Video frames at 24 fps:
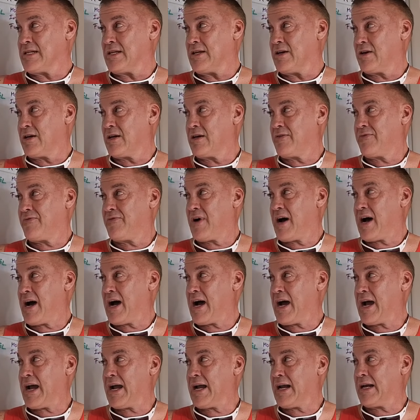You're going to
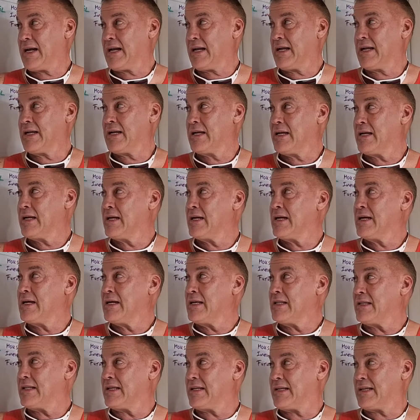find
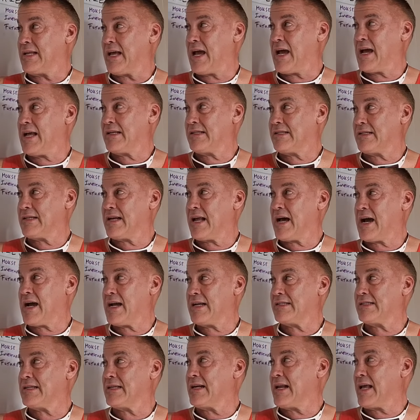the tens,
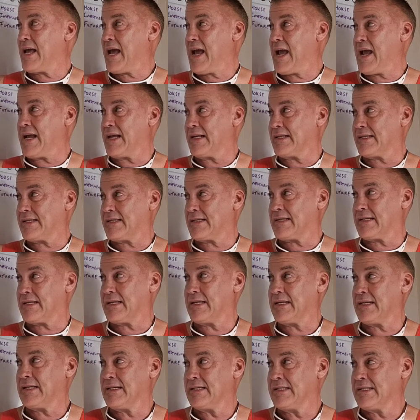nines, and
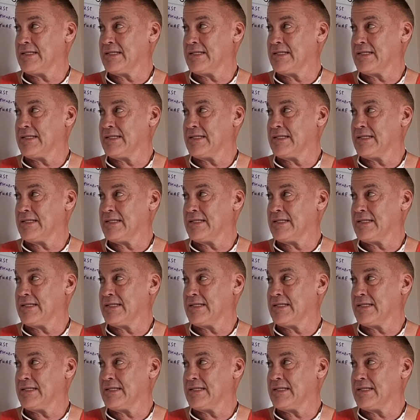eights